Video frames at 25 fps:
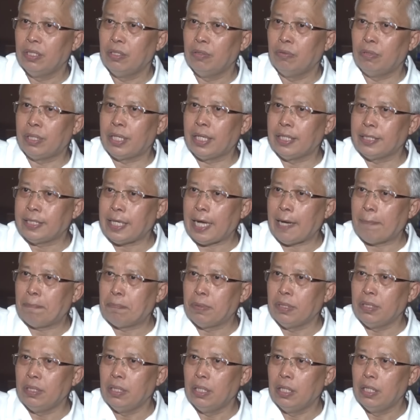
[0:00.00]
What has
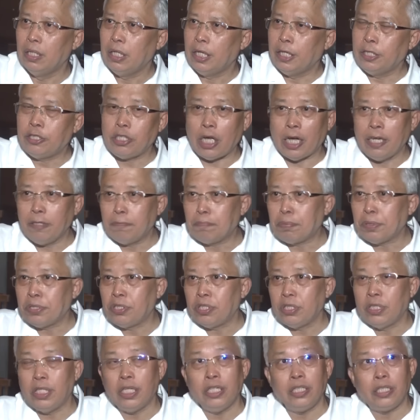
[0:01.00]
happened? It's
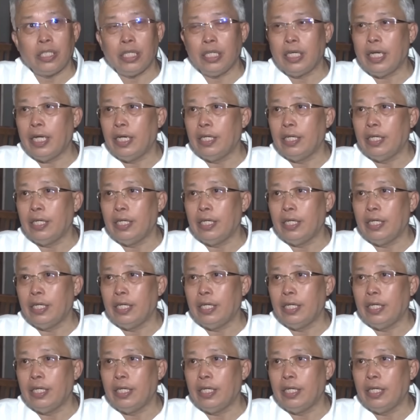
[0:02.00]
unprecedented,